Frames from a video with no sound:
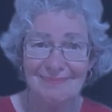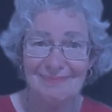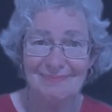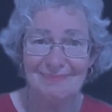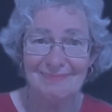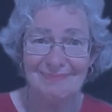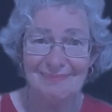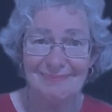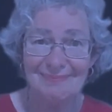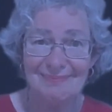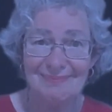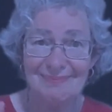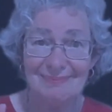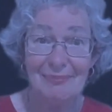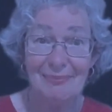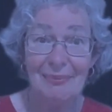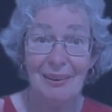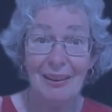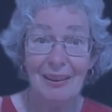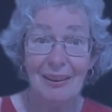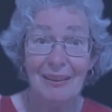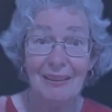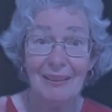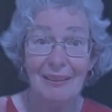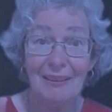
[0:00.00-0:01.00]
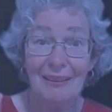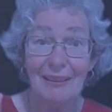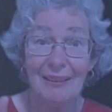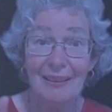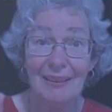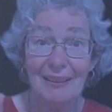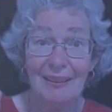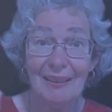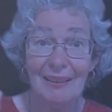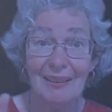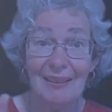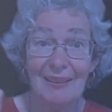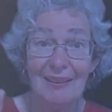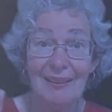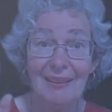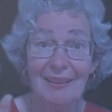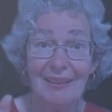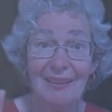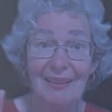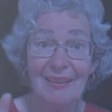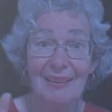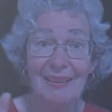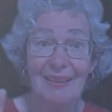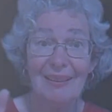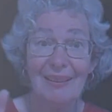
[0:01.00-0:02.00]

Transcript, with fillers: Bye, Betty. See you again